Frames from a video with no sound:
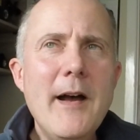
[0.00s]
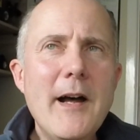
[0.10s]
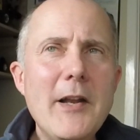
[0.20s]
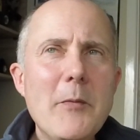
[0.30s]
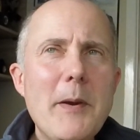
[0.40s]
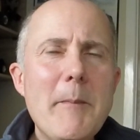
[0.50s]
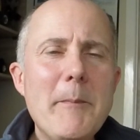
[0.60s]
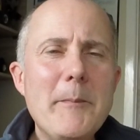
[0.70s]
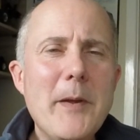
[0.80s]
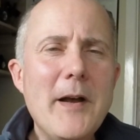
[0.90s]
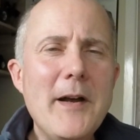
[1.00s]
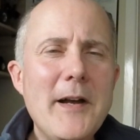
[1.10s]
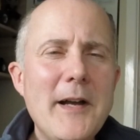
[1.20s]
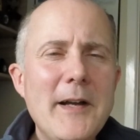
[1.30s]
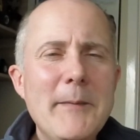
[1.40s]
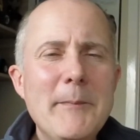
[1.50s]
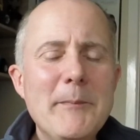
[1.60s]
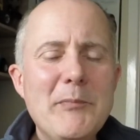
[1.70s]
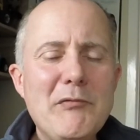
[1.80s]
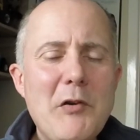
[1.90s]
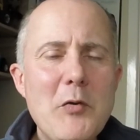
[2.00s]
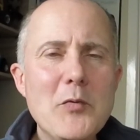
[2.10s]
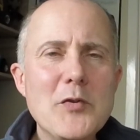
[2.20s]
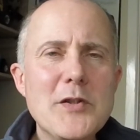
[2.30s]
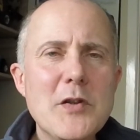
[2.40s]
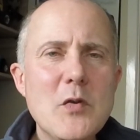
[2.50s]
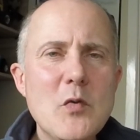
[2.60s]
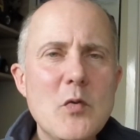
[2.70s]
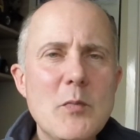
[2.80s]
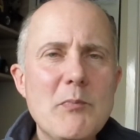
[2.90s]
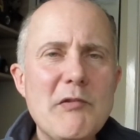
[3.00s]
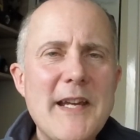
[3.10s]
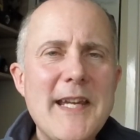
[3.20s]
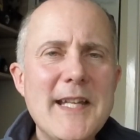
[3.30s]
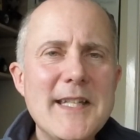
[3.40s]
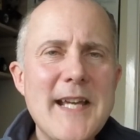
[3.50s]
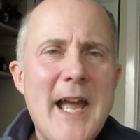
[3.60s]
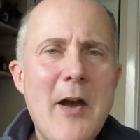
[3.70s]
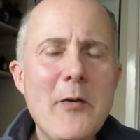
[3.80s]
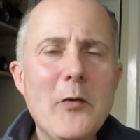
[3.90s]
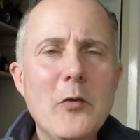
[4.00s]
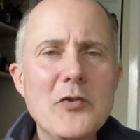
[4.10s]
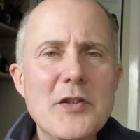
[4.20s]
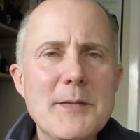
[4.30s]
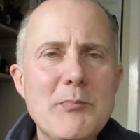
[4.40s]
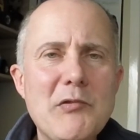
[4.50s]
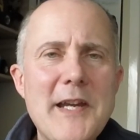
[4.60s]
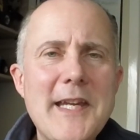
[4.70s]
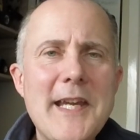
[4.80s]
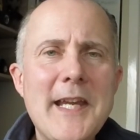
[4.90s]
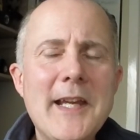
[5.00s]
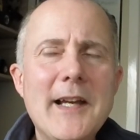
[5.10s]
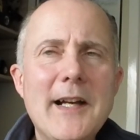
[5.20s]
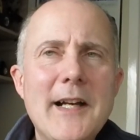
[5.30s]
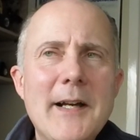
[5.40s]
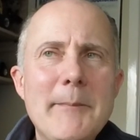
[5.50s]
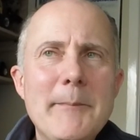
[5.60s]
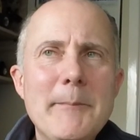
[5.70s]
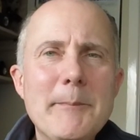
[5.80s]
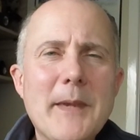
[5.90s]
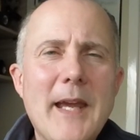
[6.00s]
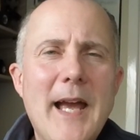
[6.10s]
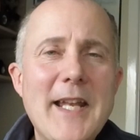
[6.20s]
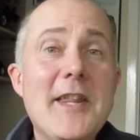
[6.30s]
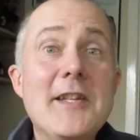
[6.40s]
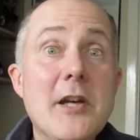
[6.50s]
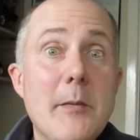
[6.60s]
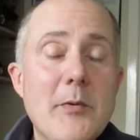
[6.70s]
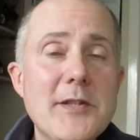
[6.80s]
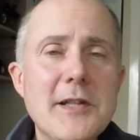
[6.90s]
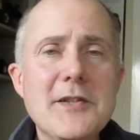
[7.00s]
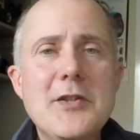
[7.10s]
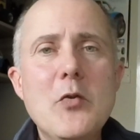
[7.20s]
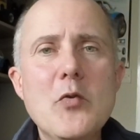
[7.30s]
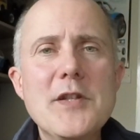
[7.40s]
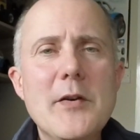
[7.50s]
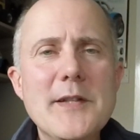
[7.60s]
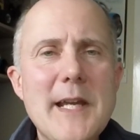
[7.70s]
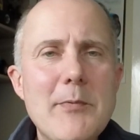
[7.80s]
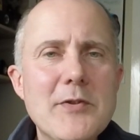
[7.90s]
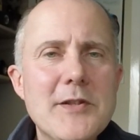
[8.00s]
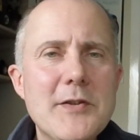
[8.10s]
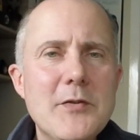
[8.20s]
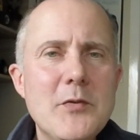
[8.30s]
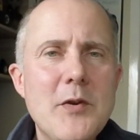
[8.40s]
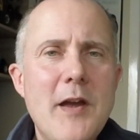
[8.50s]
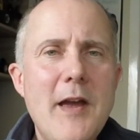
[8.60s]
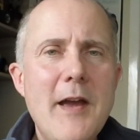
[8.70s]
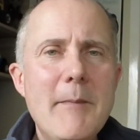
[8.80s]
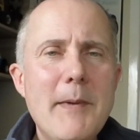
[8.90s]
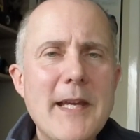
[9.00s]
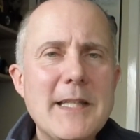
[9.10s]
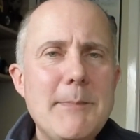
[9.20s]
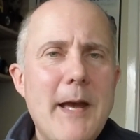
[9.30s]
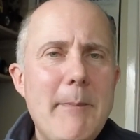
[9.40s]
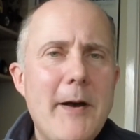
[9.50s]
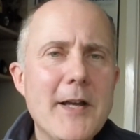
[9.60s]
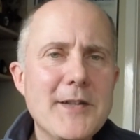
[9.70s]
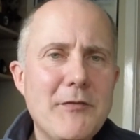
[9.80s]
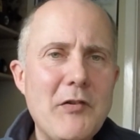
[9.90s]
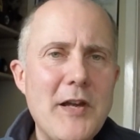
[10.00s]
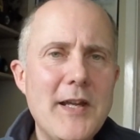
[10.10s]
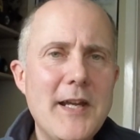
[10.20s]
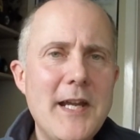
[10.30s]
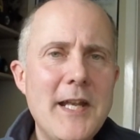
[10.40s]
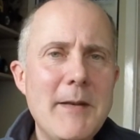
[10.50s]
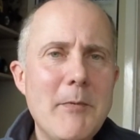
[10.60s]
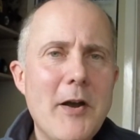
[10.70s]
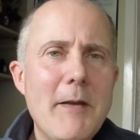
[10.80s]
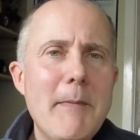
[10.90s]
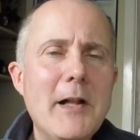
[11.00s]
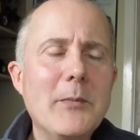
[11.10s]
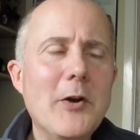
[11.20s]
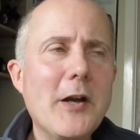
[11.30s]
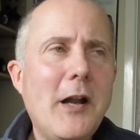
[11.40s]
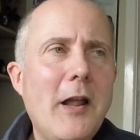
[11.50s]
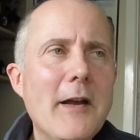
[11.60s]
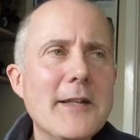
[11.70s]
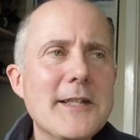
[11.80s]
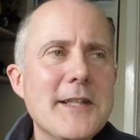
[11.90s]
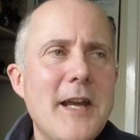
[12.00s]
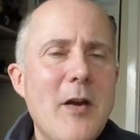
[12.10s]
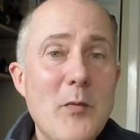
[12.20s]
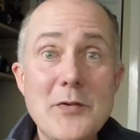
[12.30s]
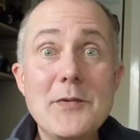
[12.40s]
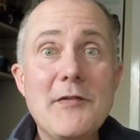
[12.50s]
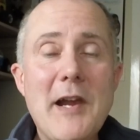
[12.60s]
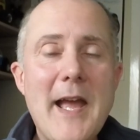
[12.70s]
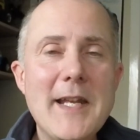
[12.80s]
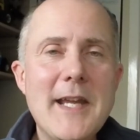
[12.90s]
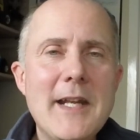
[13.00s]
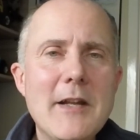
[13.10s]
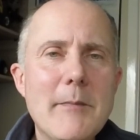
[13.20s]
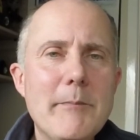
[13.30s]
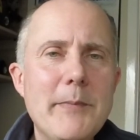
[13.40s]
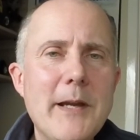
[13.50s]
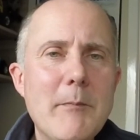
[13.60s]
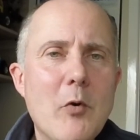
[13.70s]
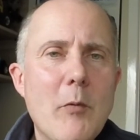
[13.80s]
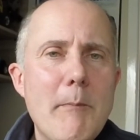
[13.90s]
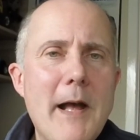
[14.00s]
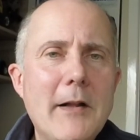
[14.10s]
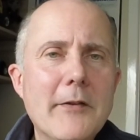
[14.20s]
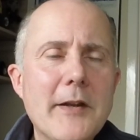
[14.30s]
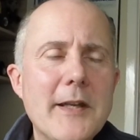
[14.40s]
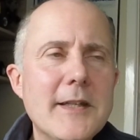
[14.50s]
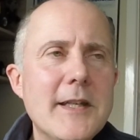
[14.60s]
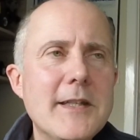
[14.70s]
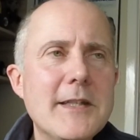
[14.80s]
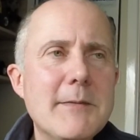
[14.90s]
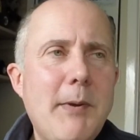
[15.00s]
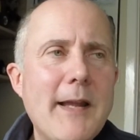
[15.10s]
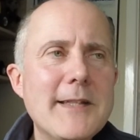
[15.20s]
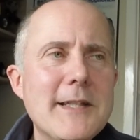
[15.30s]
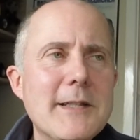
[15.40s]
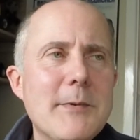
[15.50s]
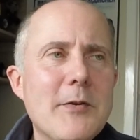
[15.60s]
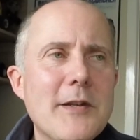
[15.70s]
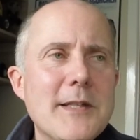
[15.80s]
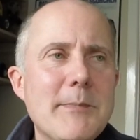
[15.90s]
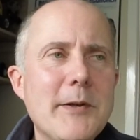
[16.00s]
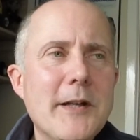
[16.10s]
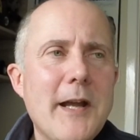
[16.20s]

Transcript: little bit prone to breaking down or just breaking, and at the time I was still at school, so I was able to make spare parts for it in my metalwork class, which was very handy. It ended up being more metal than it did plastic, to be honest. But